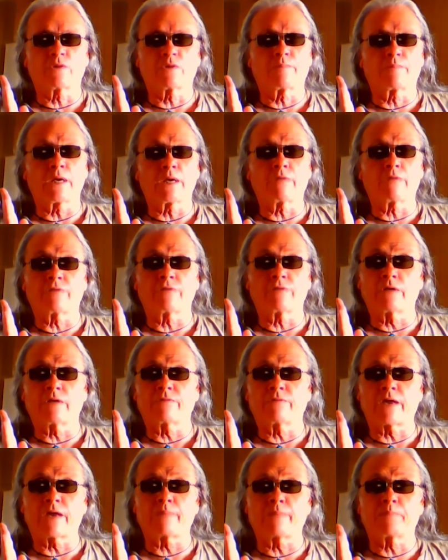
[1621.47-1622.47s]
the benefit of
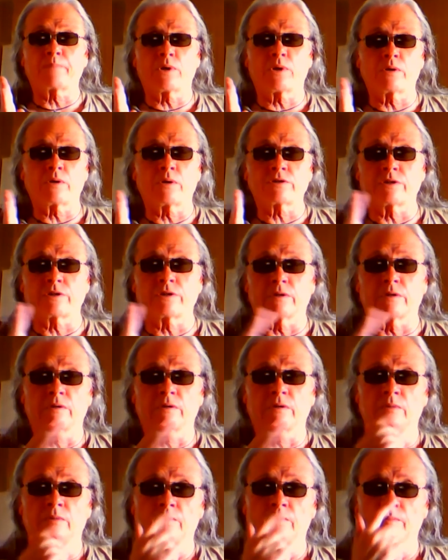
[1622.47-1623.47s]
that person.
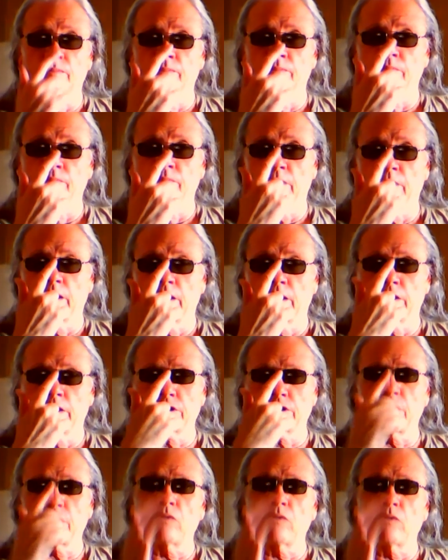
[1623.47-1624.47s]
It's
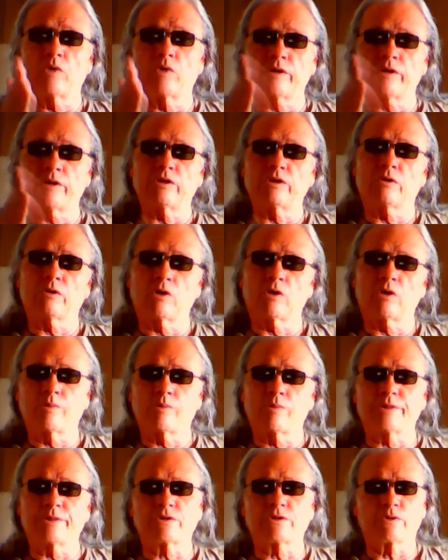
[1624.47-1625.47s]
all whether you're
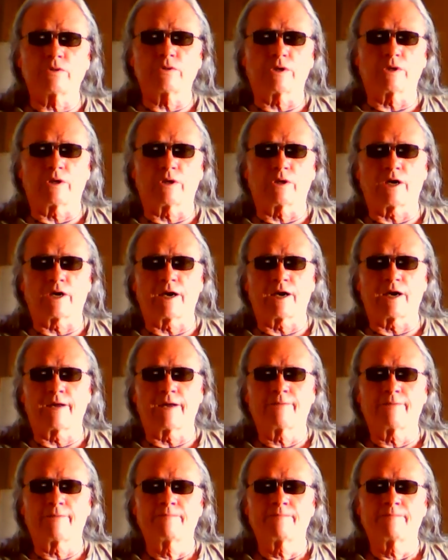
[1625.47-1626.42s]
open to it or not.